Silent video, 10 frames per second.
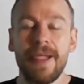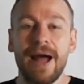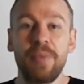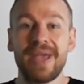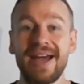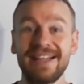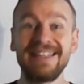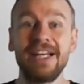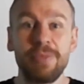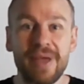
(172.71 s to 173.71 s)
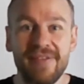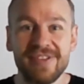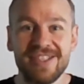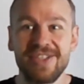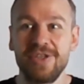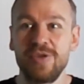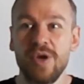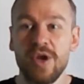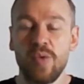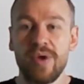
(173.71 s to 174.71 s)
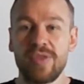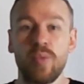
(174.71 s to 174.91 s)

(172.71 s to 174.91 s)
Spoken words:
And we had a little bit of a to-do with